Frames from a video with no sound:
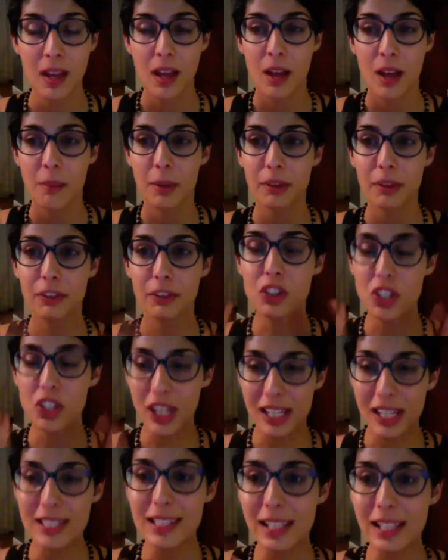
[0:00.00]
but if you're
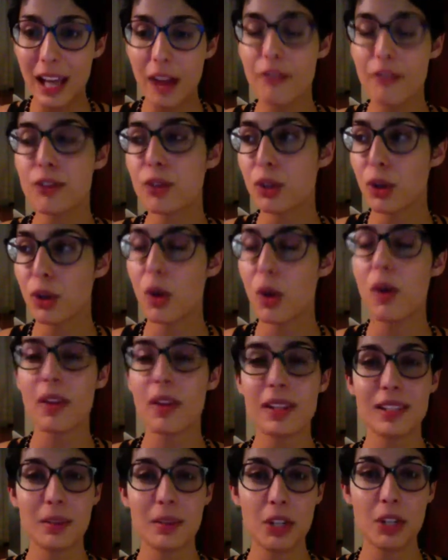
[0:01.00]
chasing after a goal
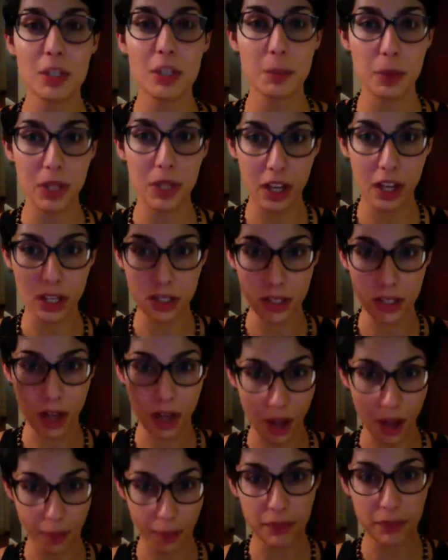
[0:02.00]
that someone is putting on
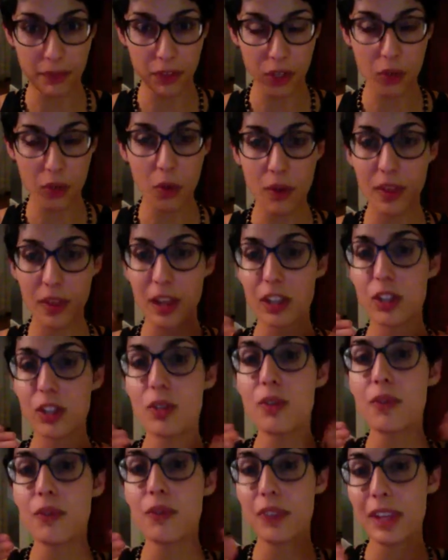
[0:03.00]
top of you or that you
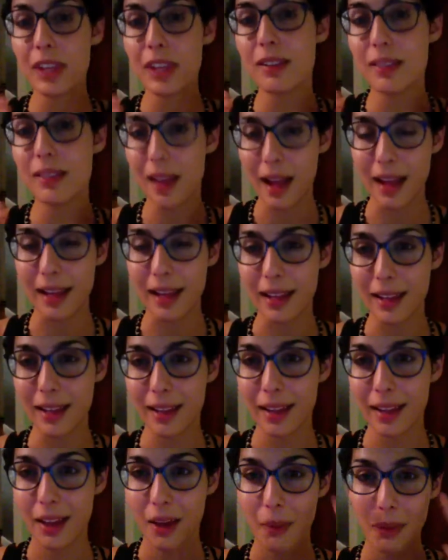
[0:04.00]
feel like
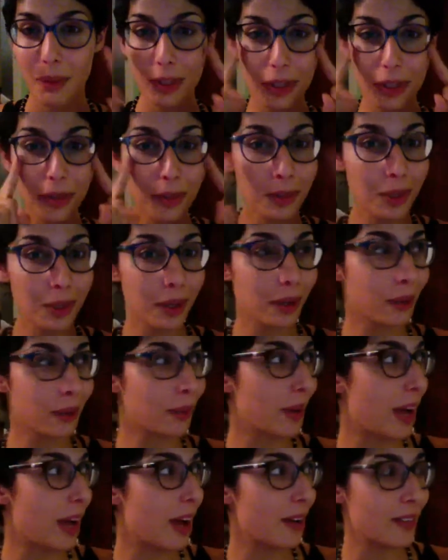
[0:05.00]
when you look
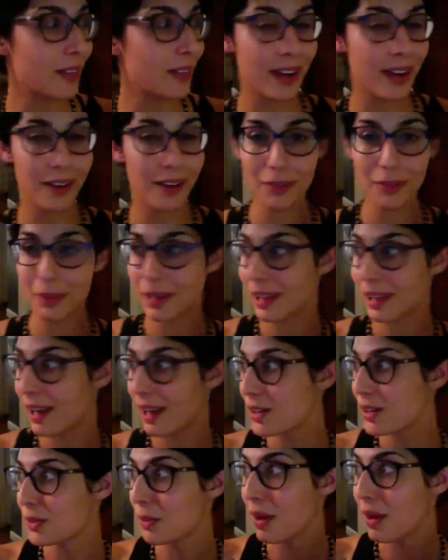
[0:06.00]
around at everybody
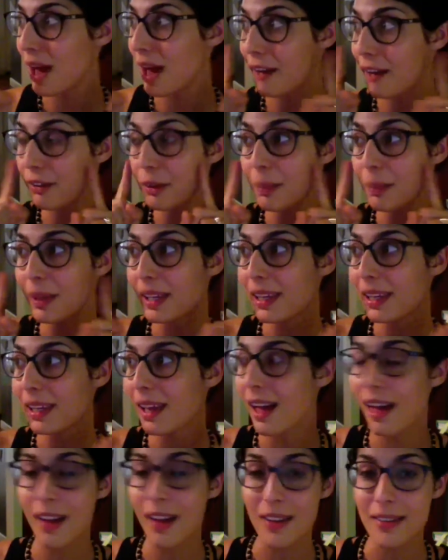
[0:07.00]
else well everybody
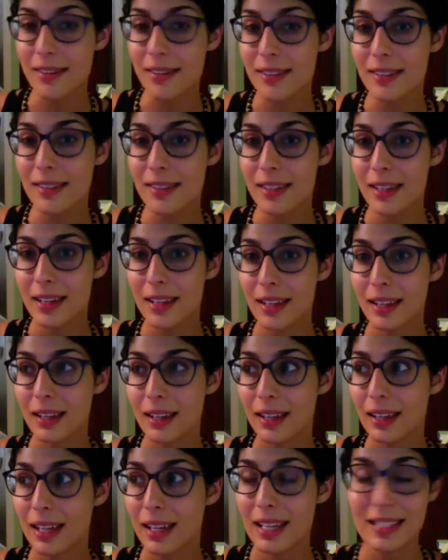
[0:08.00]
else
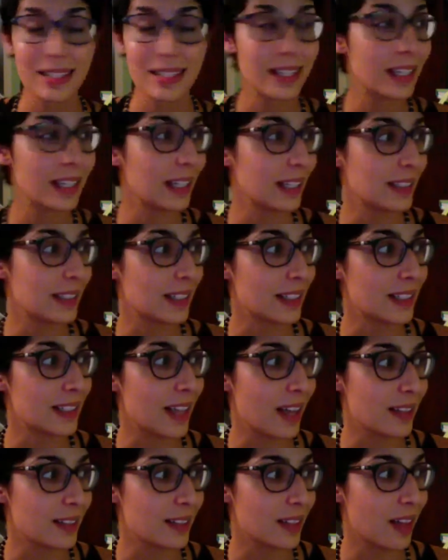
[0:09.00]
is hitting
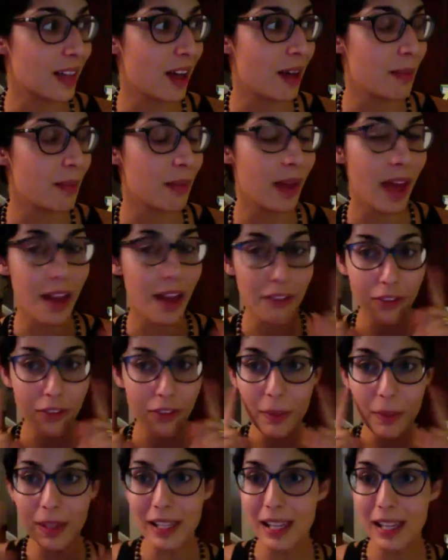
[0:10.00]
Success Club.
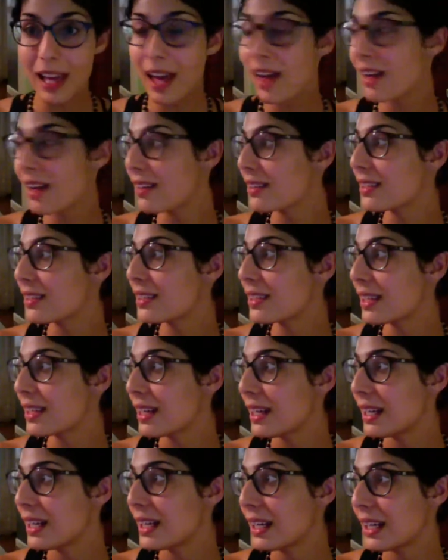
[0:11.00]
Everybody else
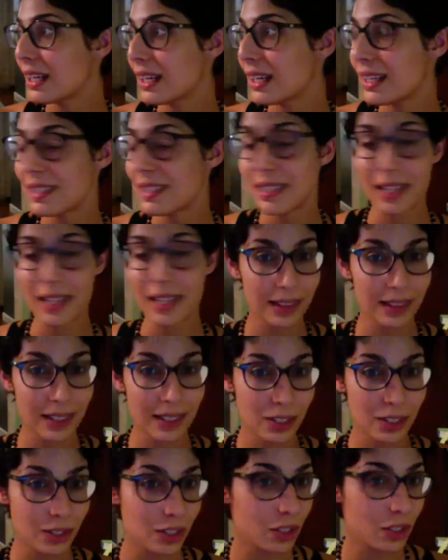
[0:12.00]
is hitting
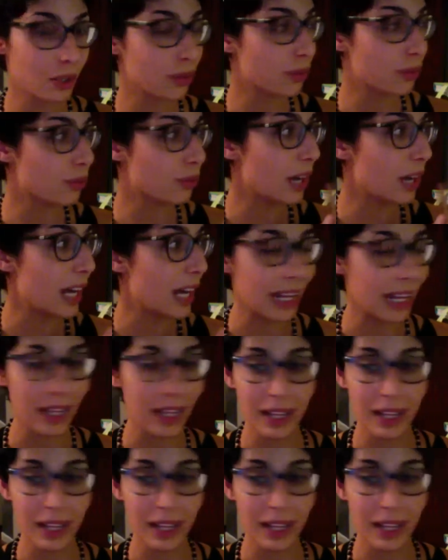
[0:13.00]
this certain rank.